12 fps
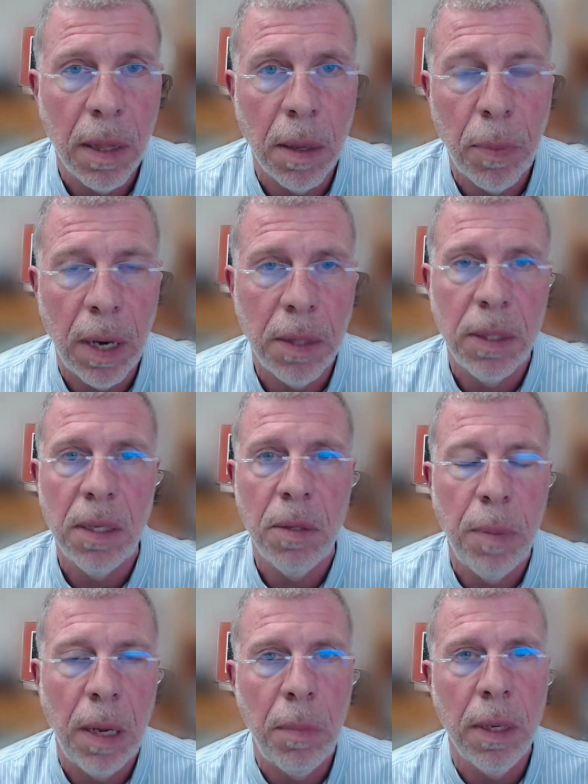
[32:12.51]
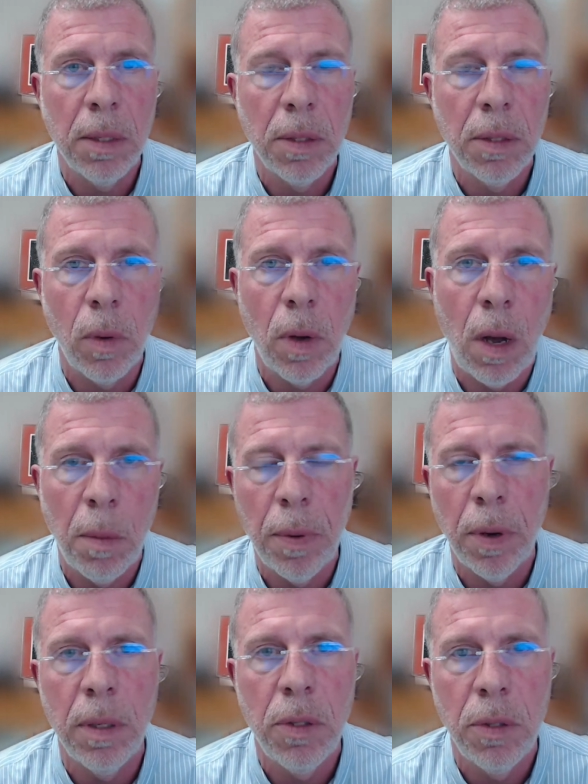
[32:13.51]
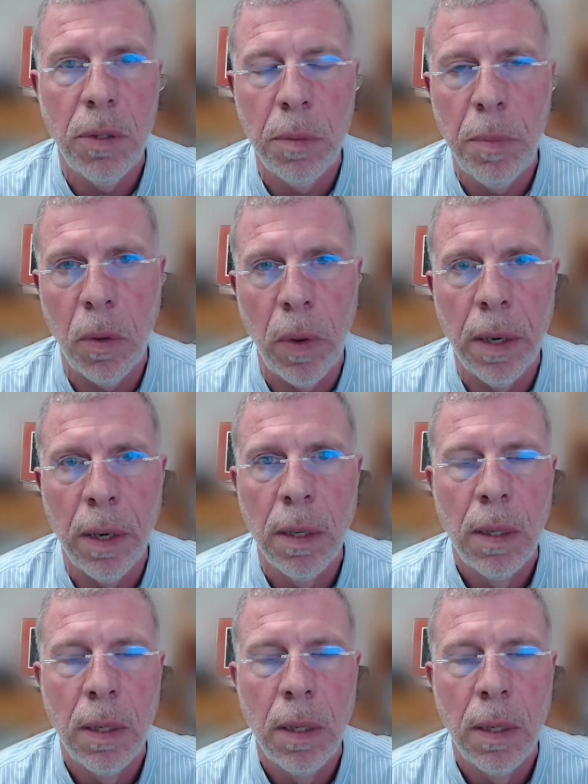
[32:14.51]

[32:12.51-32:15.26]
the process public, so all parties should be aware.